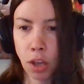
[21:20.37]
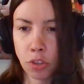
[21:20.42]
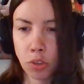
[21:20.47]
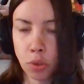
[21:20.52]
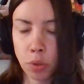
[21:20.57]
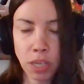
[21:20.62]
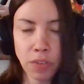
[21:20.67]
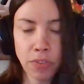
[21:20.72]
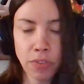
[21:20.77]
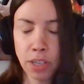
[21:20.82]

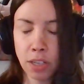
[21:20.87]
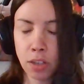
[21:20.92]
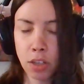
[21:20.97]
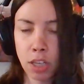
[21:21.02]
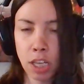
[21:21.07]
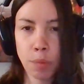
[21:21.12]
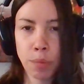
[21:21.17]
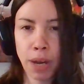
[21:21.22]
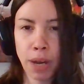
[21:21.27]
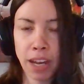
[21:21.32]
So even
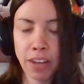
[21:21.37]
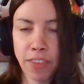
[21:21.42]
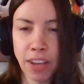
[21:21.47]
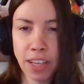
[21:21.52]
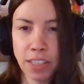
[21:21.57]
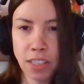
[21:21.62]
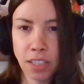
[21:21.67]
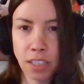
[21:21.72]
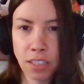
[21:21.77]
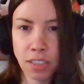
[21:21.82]
in my
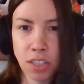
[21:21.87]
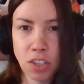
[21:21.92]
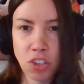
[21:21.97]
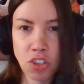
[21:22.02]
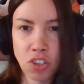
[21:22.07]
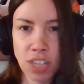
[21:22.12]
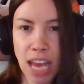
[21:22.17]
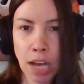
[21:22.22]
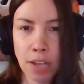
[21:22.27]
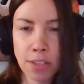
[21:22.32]
investing
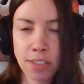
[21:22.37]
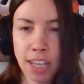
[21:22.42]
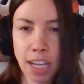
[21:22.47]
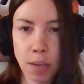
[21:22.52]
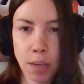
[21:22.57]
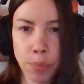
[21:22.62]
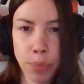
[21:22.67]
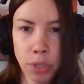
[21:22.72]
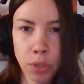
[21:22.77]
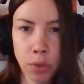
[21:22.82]
decisions
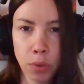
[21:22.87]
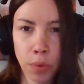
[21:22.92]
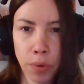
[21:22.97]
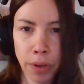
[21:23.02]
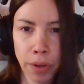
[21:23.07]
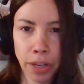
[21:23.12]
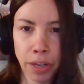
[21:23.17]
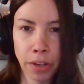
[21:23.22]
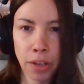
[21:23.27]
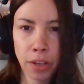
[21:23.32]
outside of
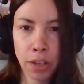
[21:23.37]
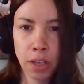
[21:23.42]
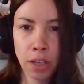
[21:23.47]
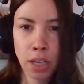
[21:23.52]
Bitcoin,